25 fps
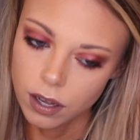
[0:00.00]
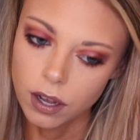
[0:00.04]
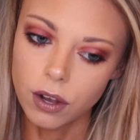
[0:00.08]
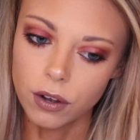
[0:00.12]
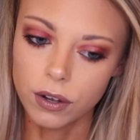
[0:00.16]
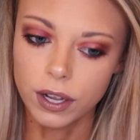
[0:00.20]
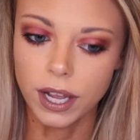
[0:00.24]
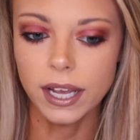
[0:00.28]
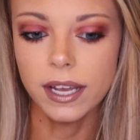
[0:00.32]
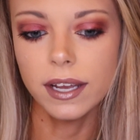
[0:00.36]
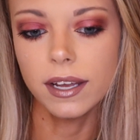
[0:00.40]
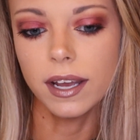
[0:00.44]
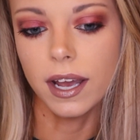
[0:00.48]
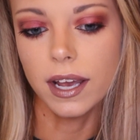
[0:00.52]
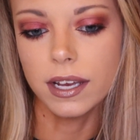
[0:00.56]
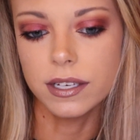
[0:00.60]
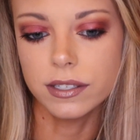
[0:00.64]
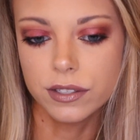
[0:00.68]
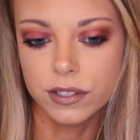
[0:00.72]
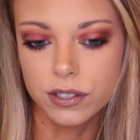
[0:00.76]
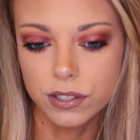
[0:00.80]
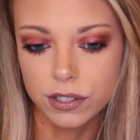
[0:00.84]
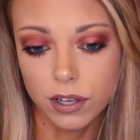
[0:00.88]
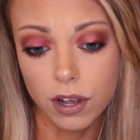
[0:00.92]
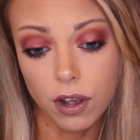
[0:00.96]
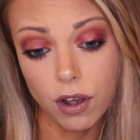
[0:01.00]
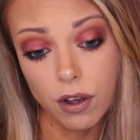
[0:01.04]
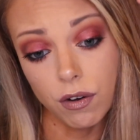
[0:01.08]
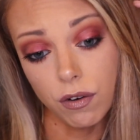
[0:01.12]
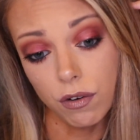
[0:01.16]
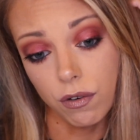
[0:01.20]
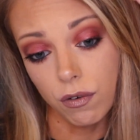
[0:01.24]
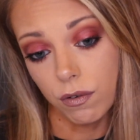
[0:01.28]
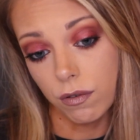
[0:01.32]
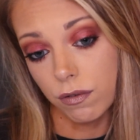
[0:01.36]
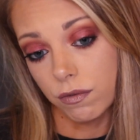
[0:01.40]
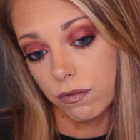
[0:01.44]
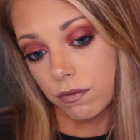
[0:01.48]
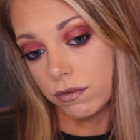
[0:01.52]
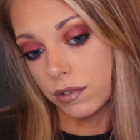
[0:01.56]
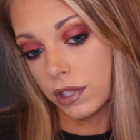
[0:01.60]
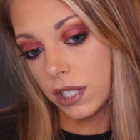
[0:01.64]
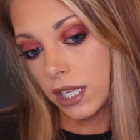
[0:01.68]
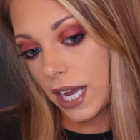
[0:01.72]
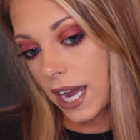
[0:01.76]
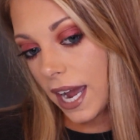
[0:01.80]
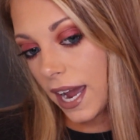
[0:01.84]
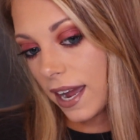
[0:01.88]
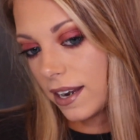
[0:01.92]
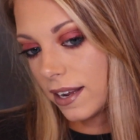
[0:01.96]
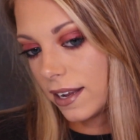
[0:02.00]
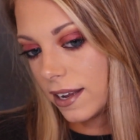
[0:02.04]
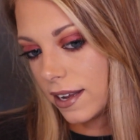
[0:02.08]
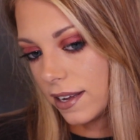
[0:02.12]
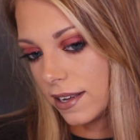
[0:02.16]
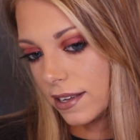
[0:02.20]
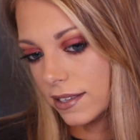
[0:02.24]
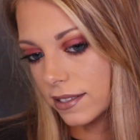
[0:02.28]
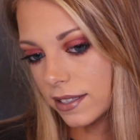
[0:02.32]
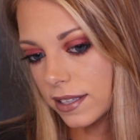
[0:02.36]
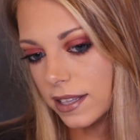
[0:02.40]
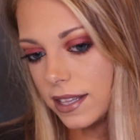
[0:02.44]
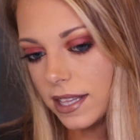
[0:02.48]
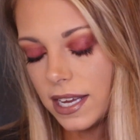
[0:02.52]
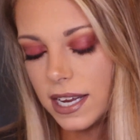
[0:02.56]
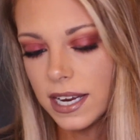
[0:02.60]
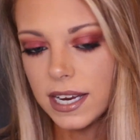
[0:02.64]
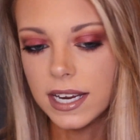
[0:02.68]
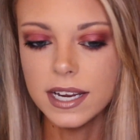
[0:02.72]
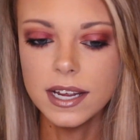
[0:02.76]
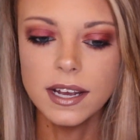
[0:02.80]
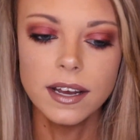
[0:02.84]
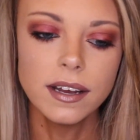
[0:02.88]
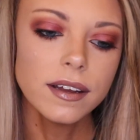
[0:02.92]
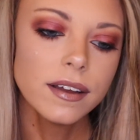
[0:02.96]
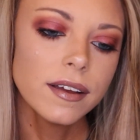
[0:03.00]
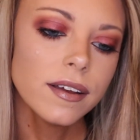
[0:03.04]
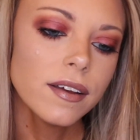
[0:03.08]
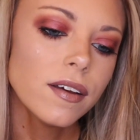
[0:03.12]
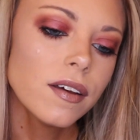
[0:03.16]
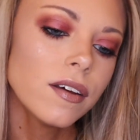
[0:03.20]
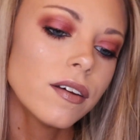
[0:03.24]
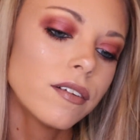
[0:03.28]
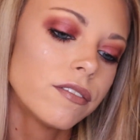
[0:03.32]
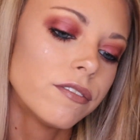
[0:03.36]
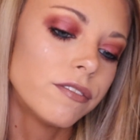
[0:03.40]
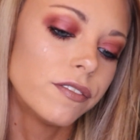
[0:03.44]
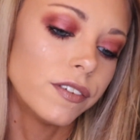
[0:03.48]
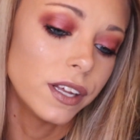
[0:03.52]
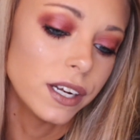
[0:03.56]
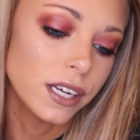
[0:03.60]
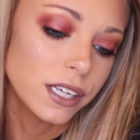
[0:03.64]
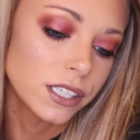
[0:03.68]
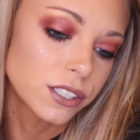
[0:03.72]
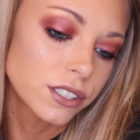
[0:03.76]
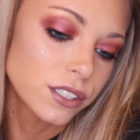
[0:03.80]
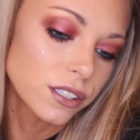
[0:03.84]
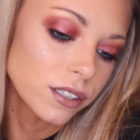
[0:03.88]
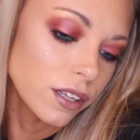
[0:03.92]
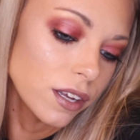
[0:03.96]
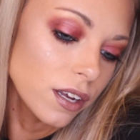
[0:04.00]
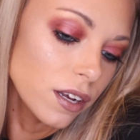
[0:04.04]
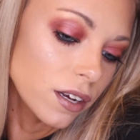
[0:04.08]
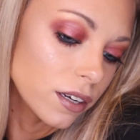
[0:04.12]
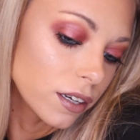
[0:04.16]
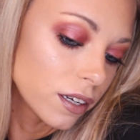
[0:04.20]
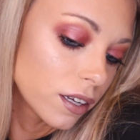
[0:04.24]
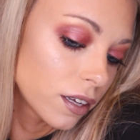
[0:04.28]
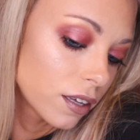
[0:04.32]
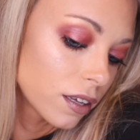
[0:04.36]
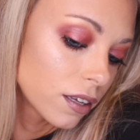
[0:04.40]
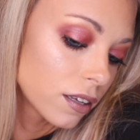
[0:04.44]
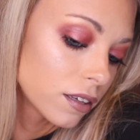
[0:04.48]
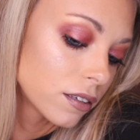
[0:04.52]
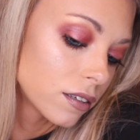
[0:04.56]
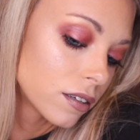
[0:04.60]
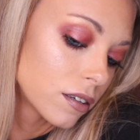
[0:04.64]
Okay guys, so that is the finished look.